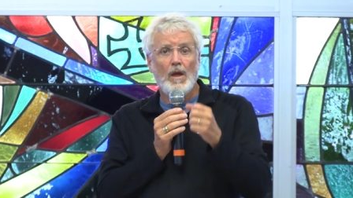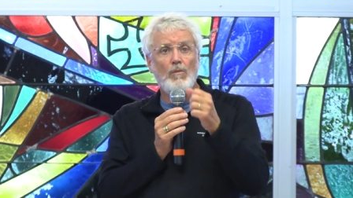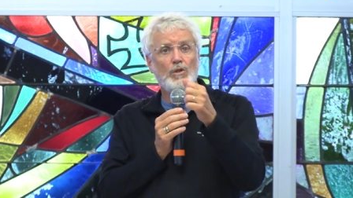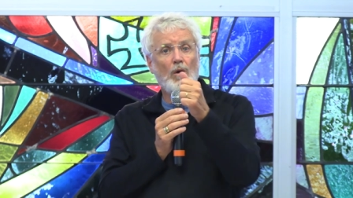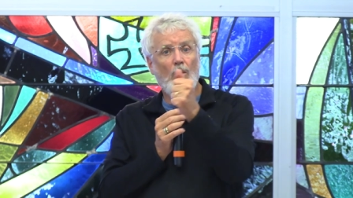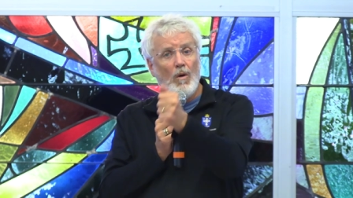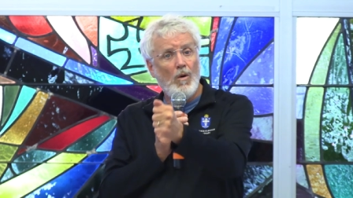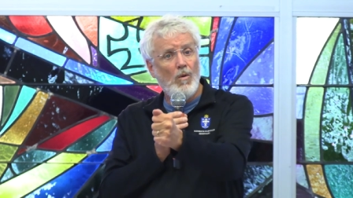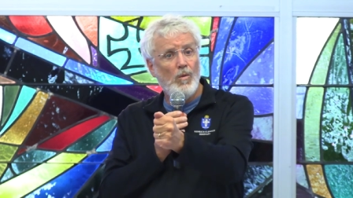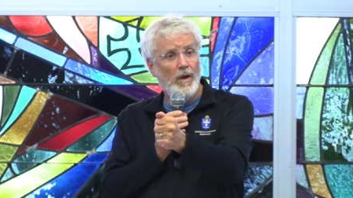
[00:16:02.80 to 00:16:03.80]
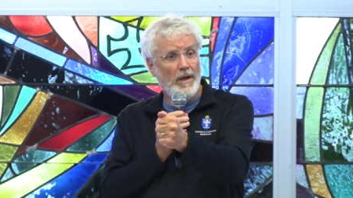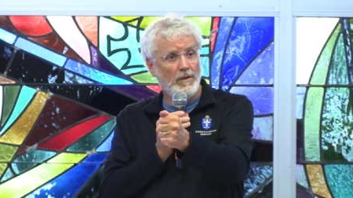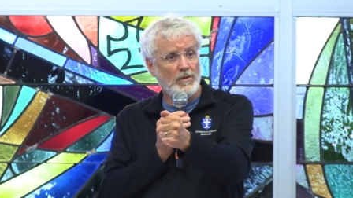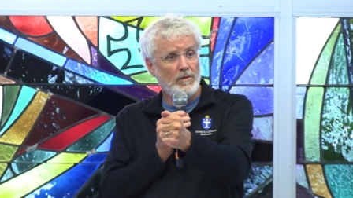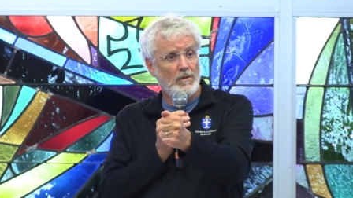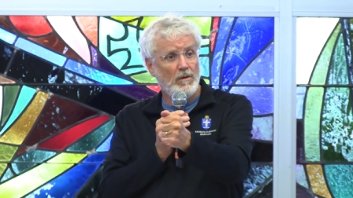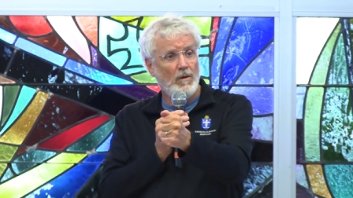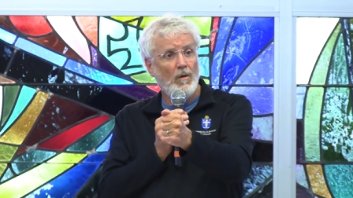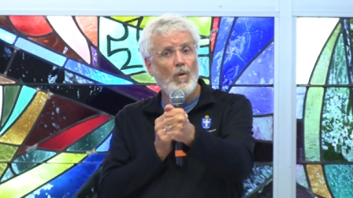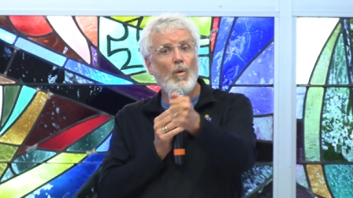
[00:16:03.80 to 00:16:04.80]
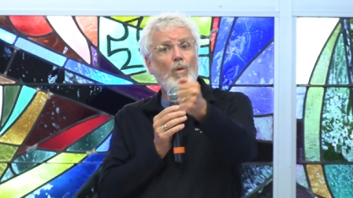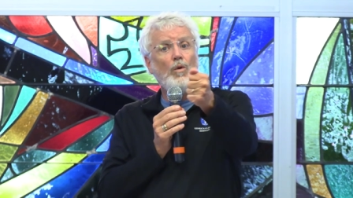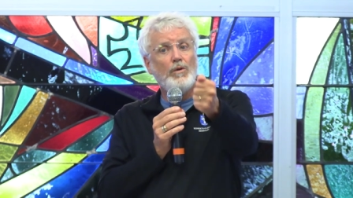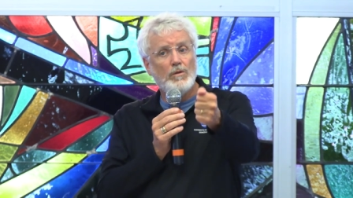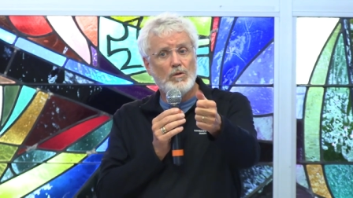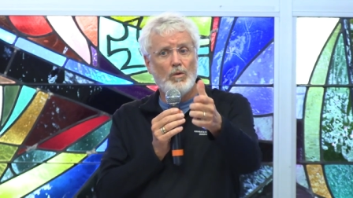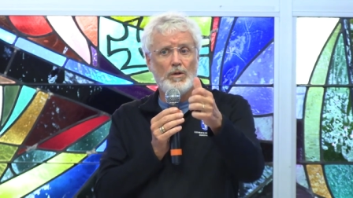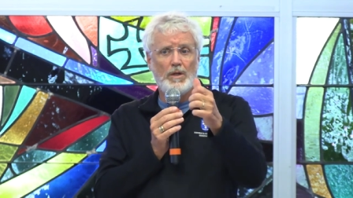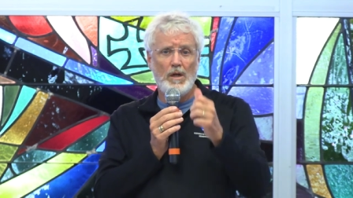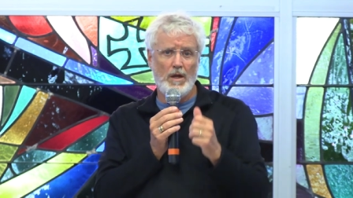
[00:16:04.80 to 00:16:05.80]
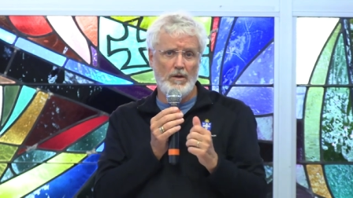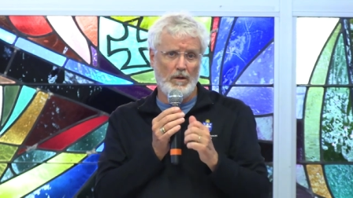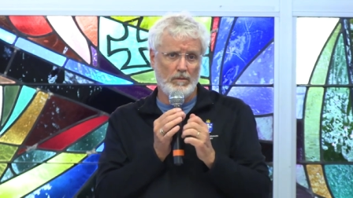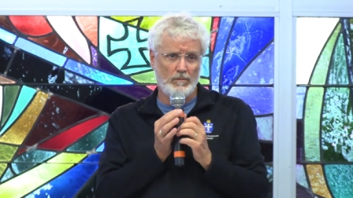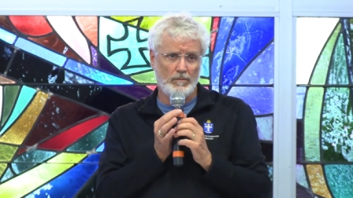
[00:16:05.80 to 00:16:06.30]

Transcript: He was always ordered toward the other.